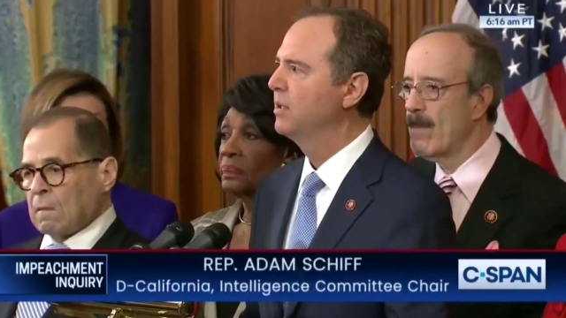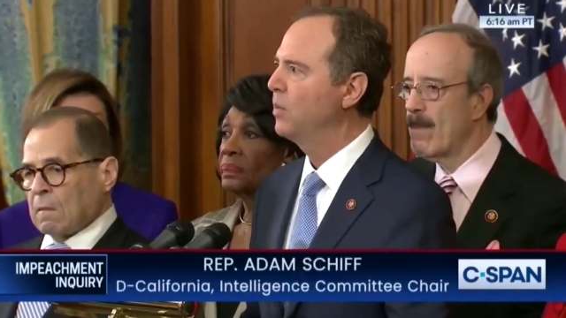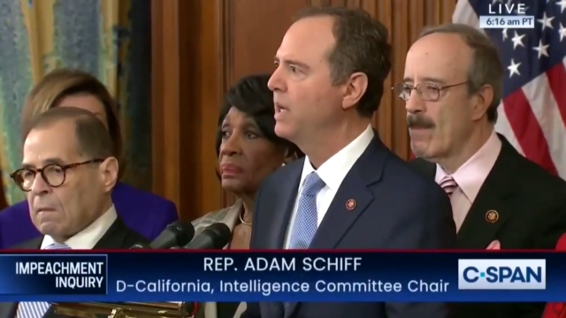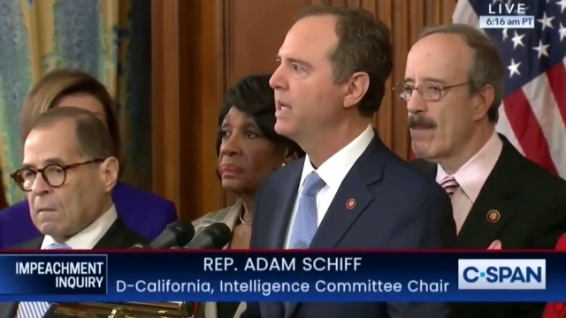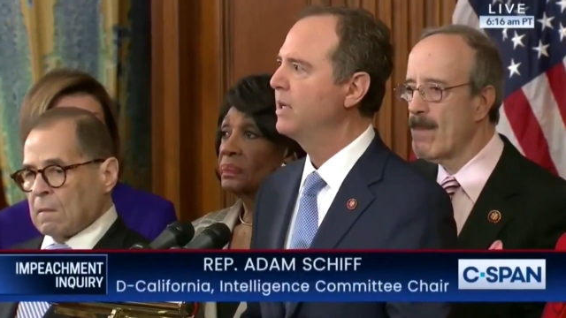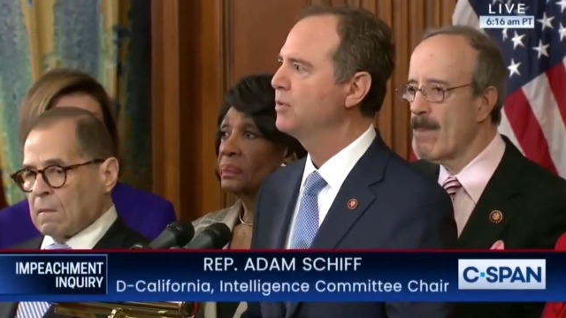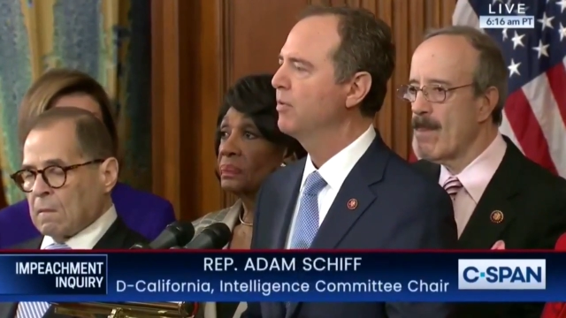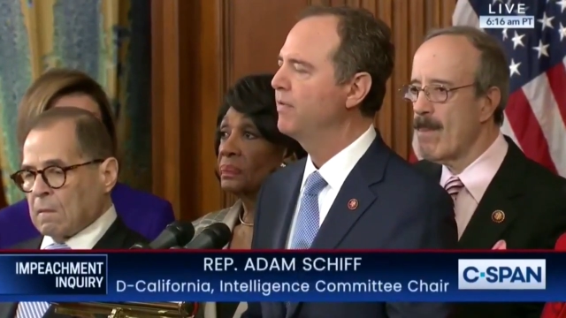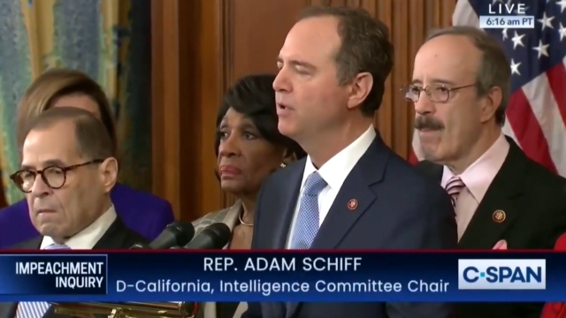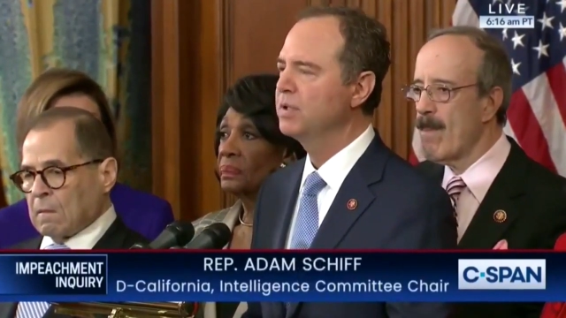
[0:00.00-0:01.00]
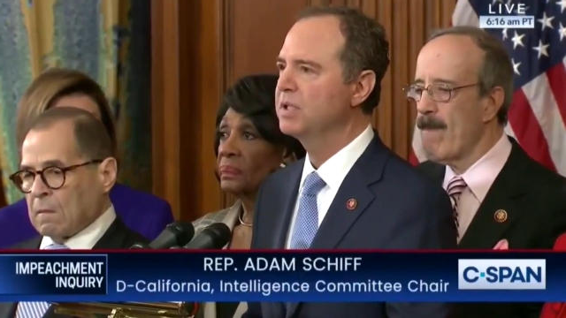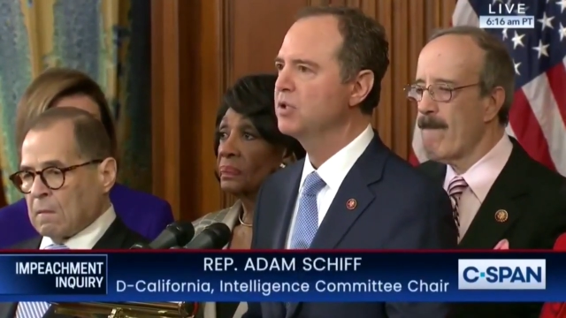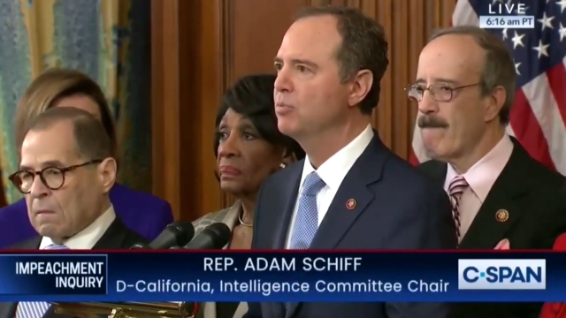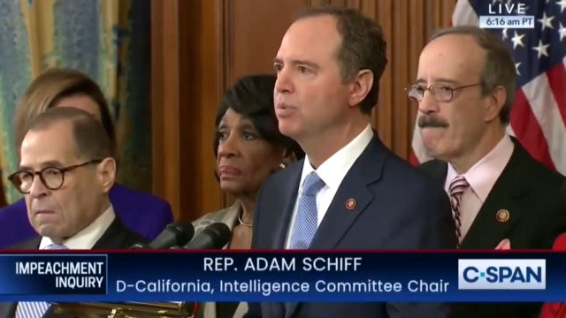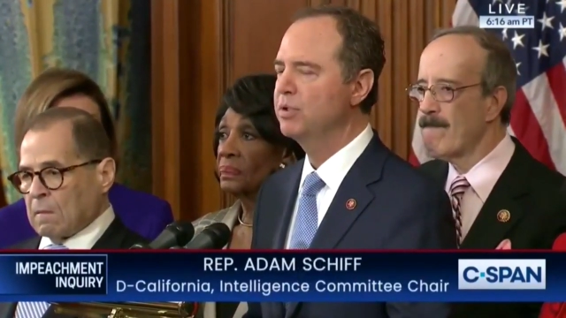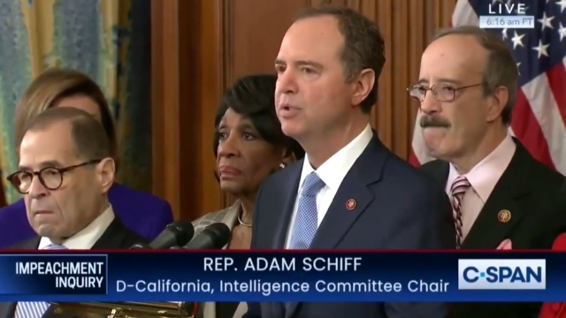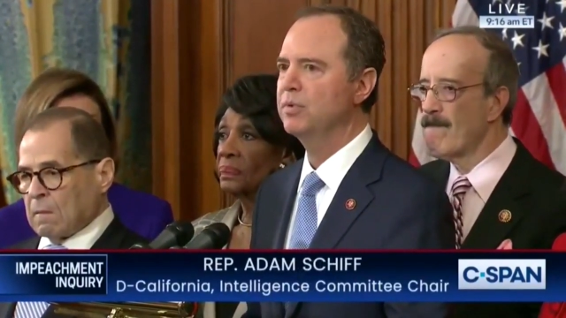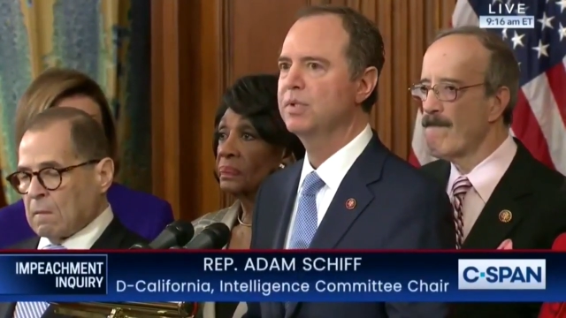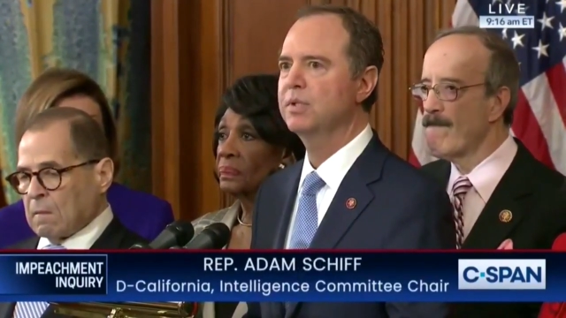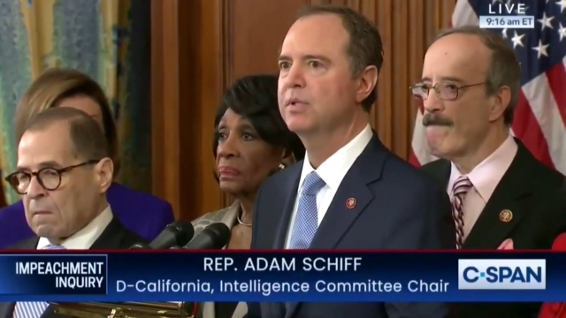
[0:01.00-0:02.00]
Speaker 1: the White House refuses to
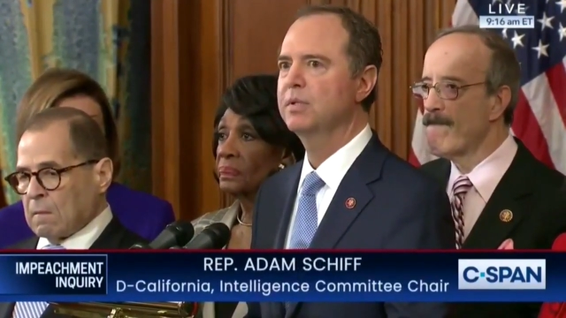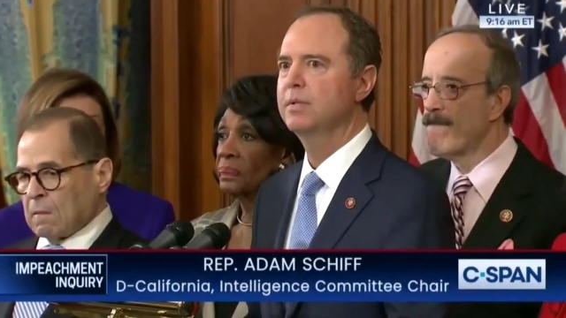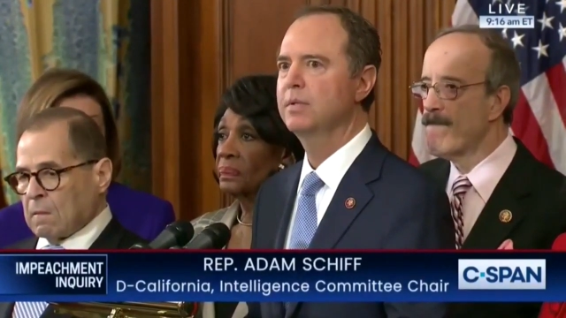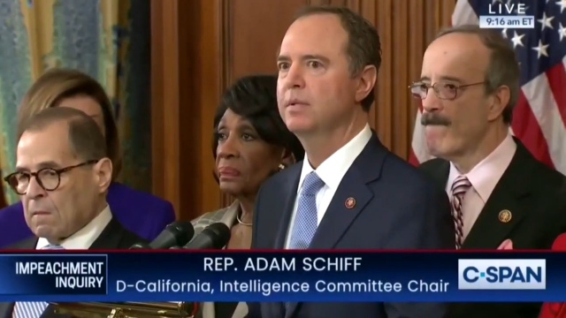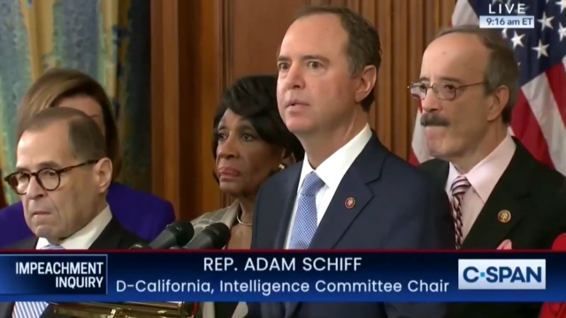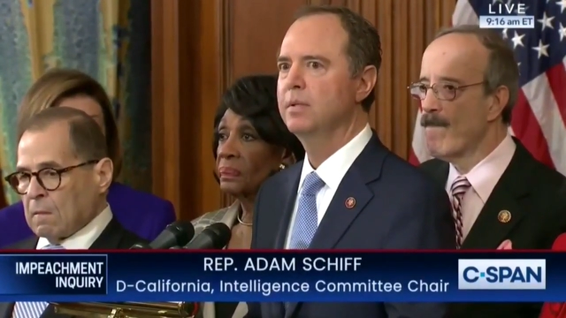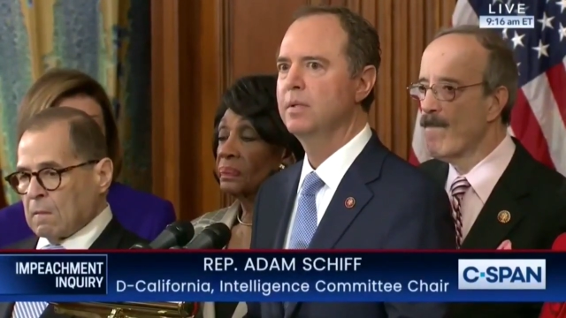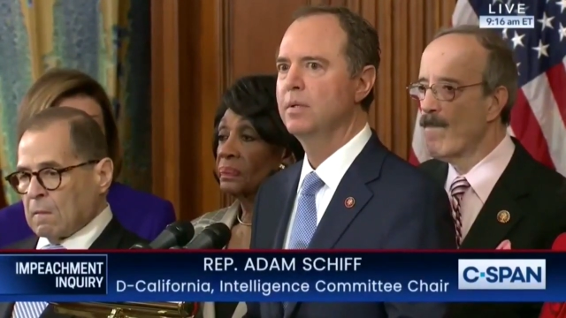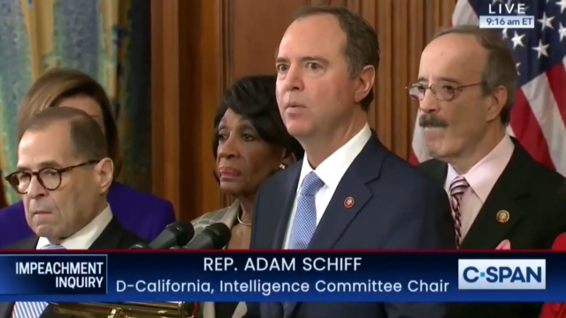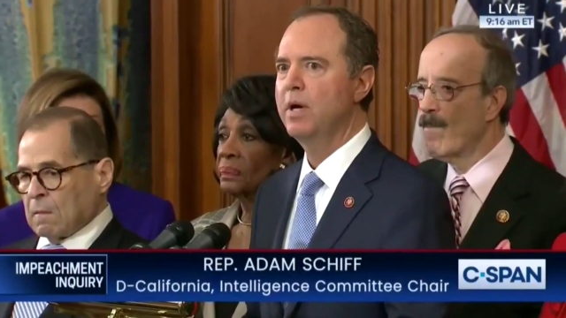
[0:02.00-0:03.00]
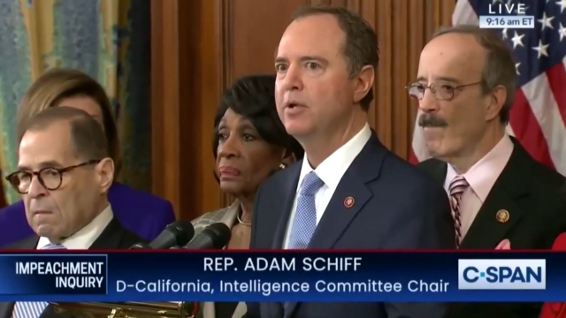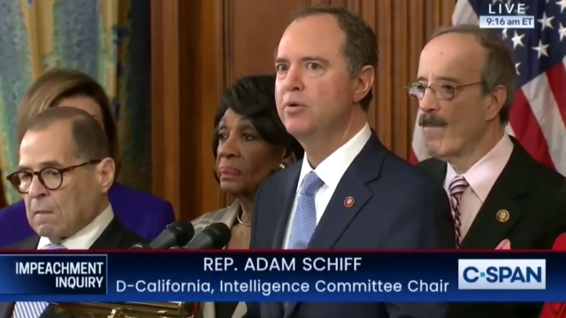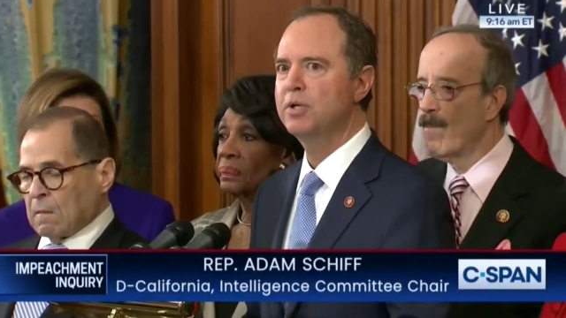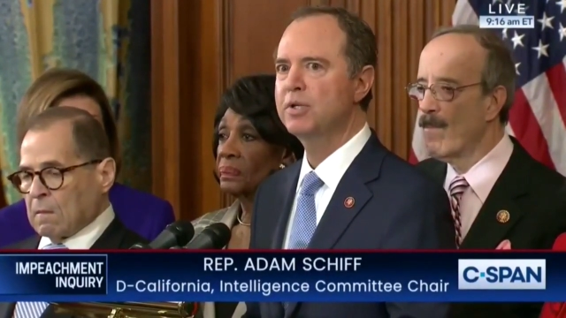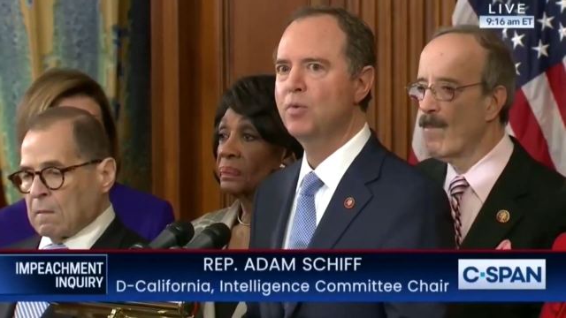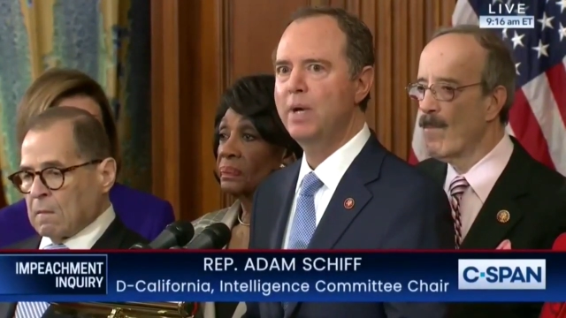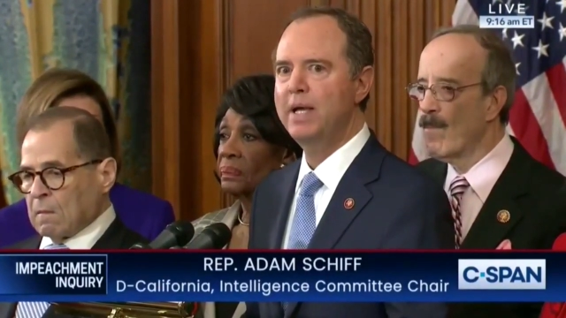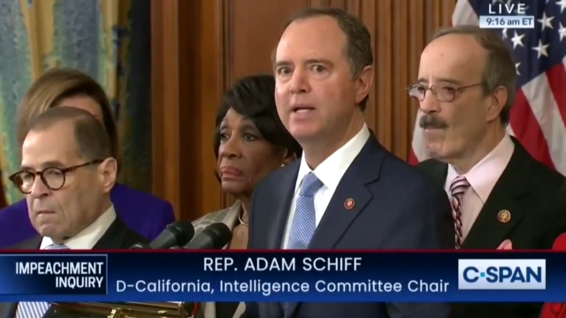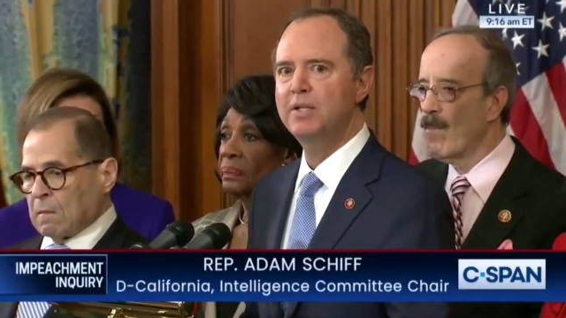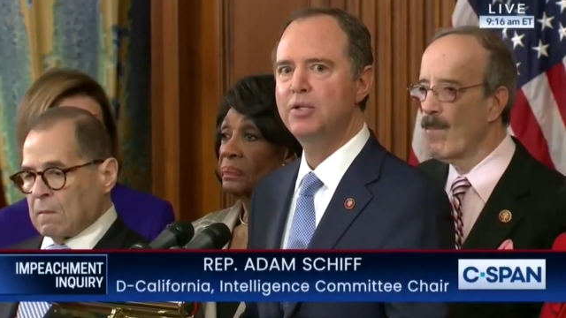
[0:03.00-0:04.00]
produce? Why don't you just
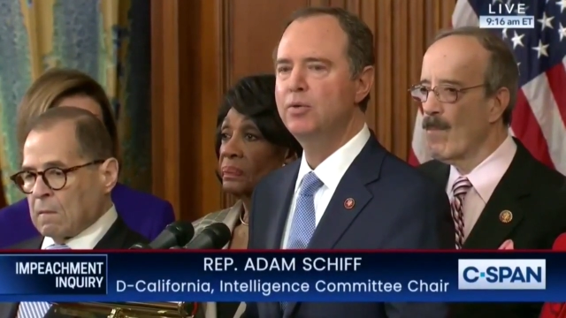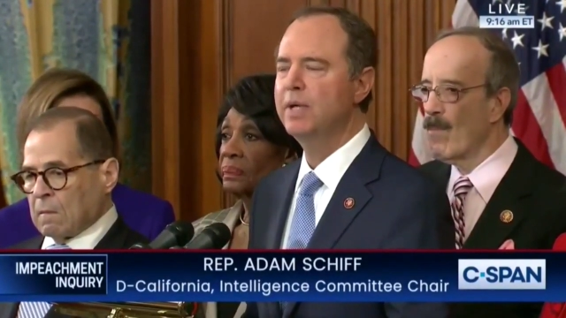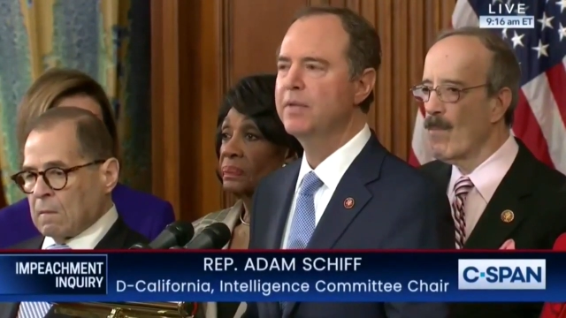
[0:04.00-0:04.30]
wait until you